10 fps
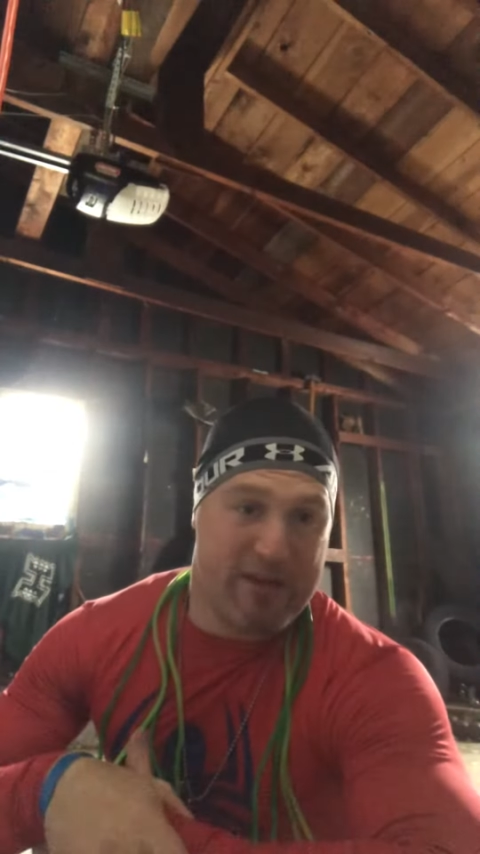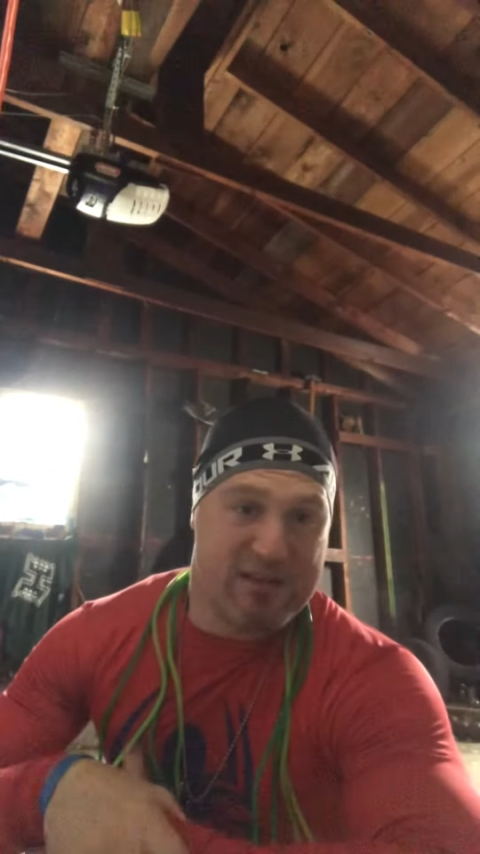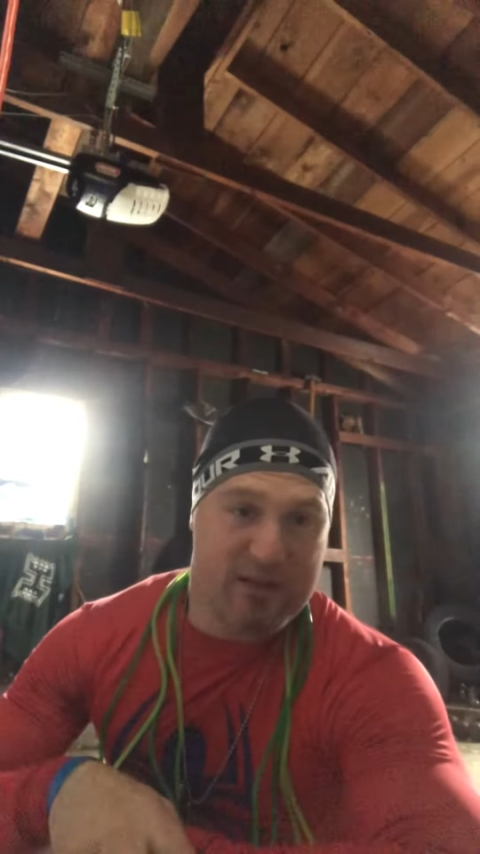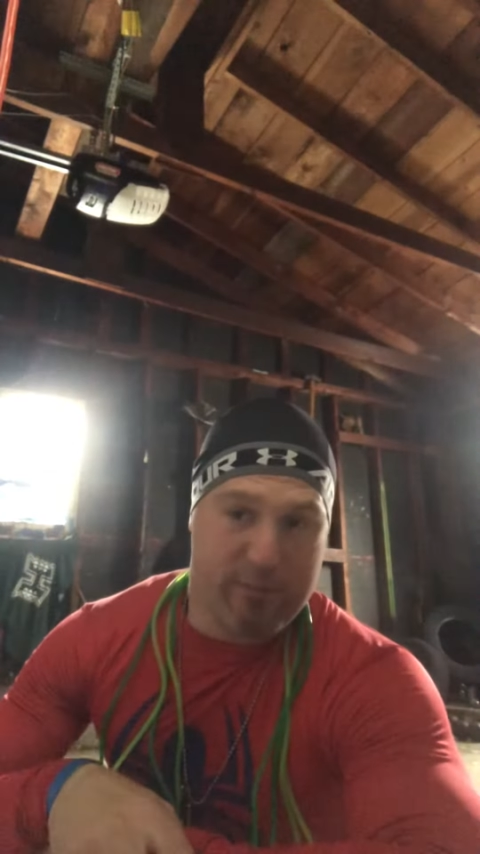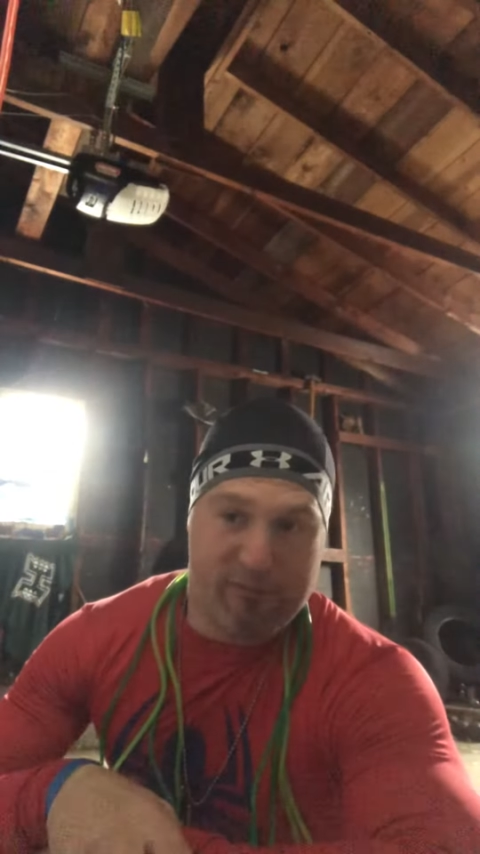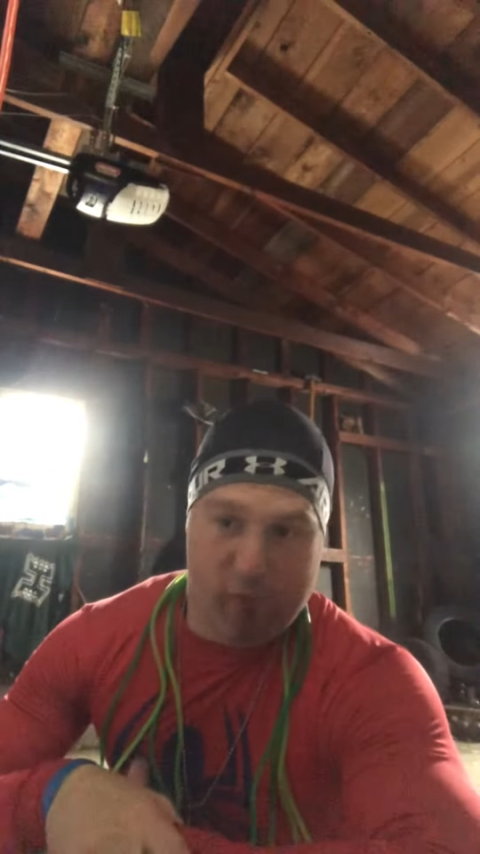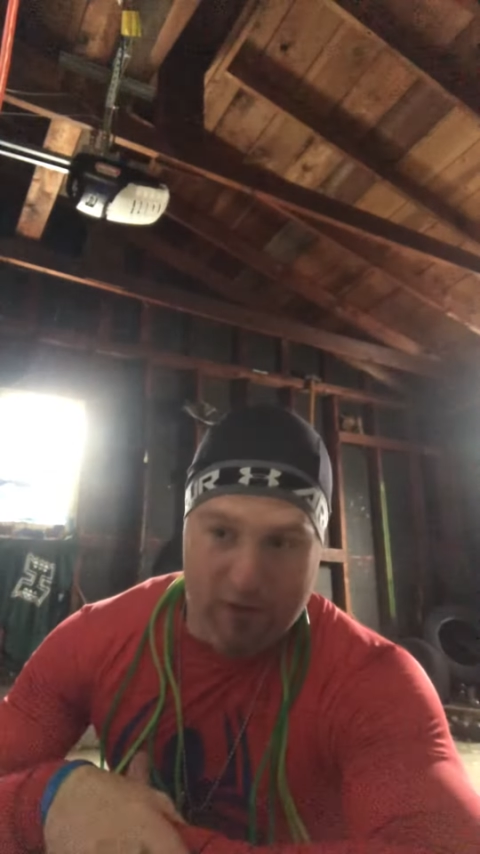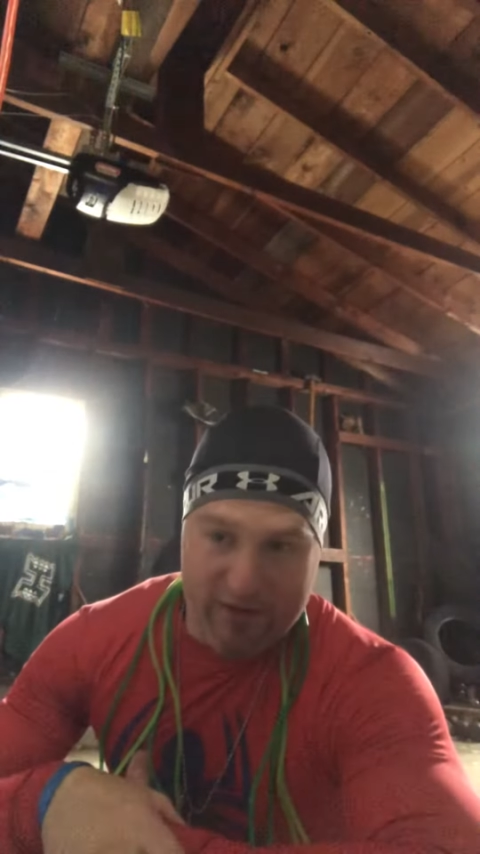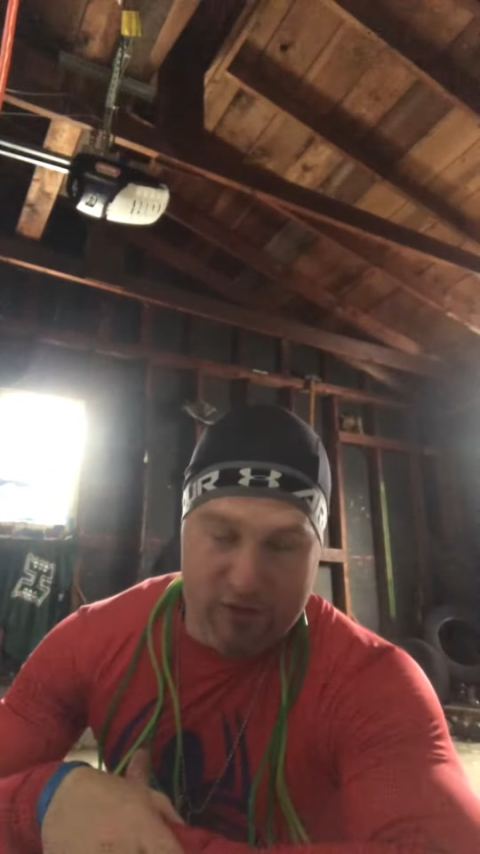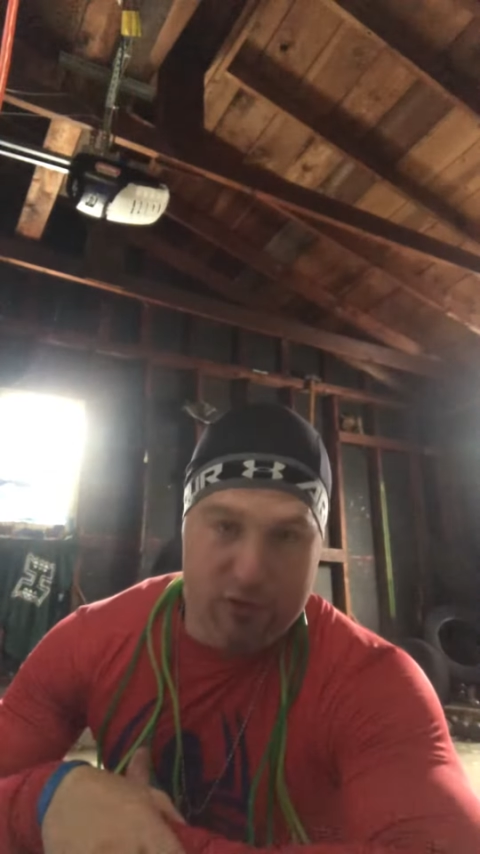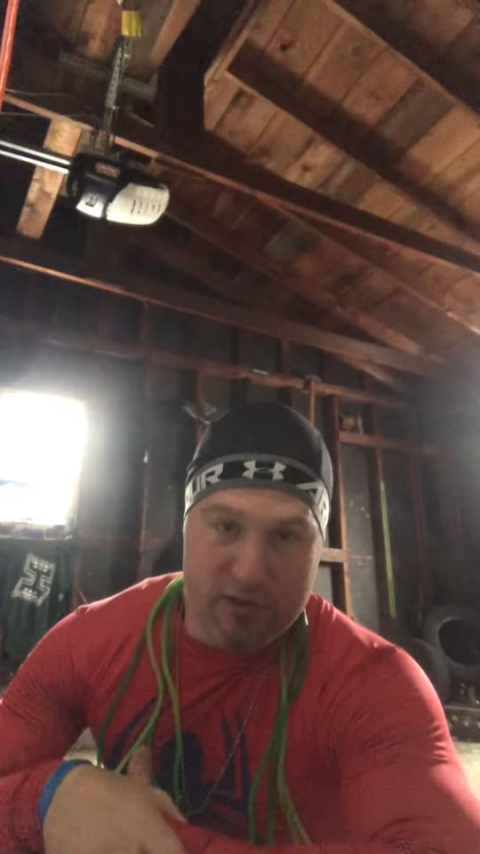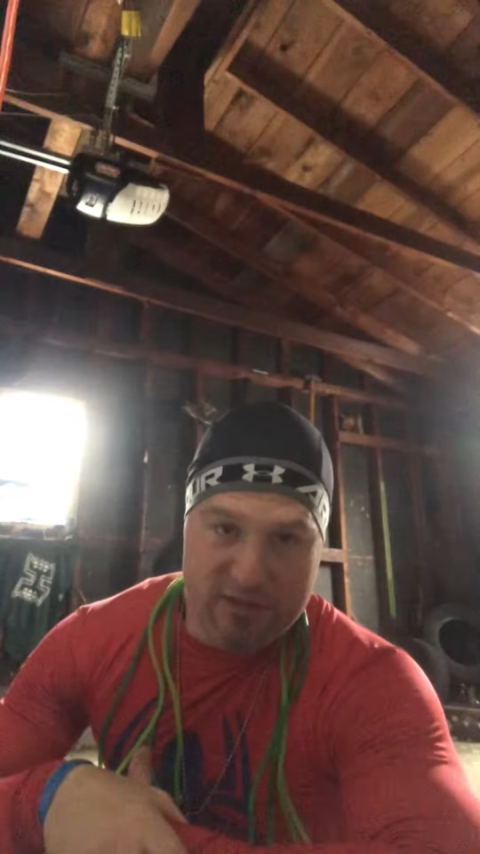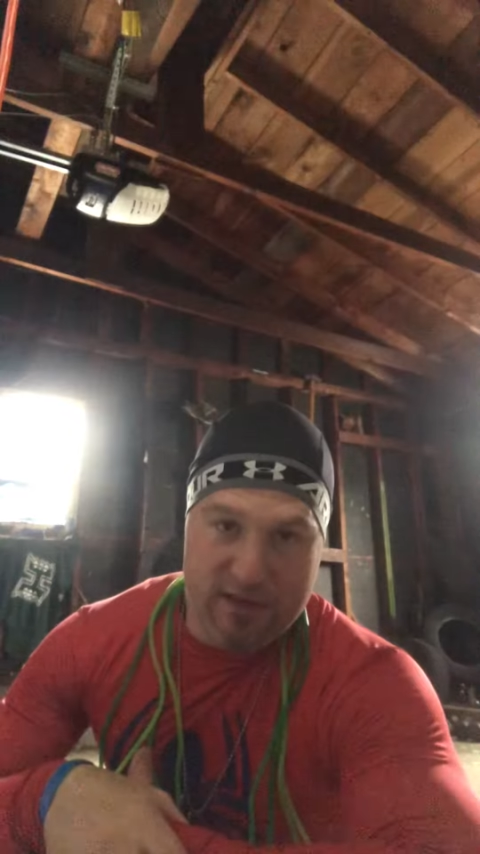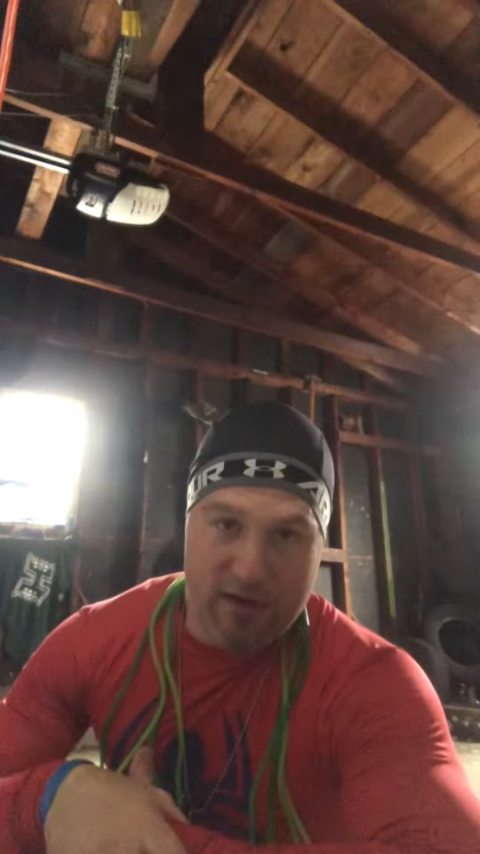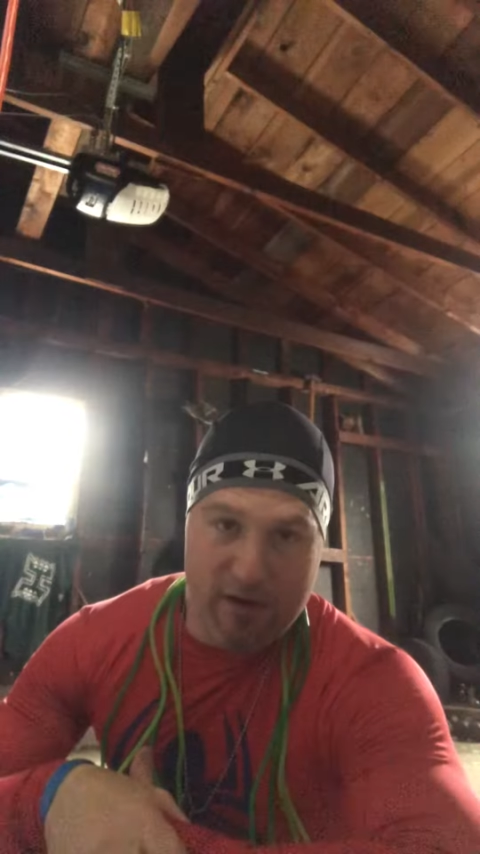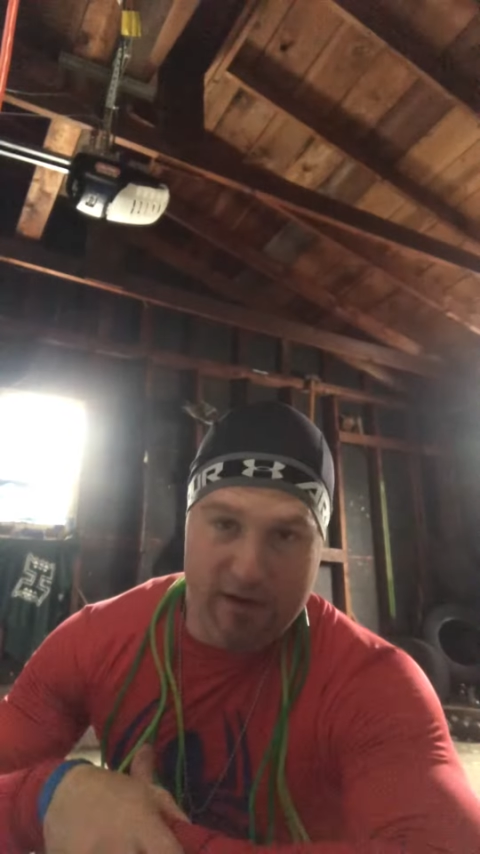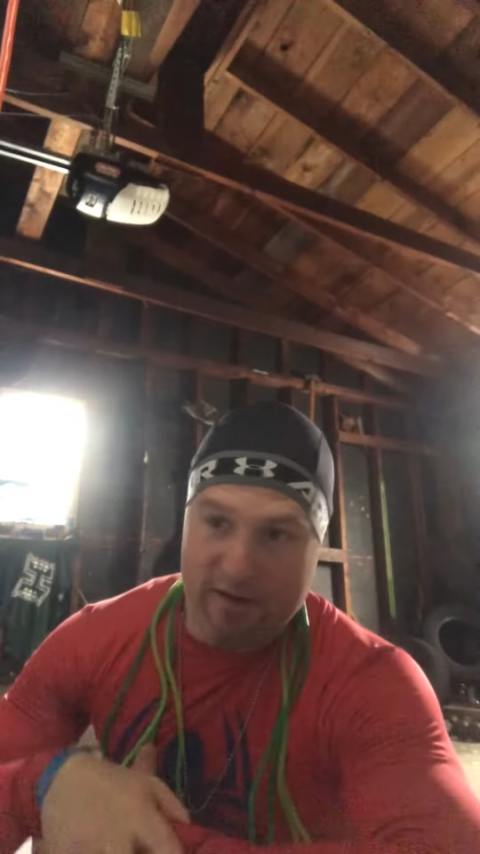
this league before, I can do this, all right?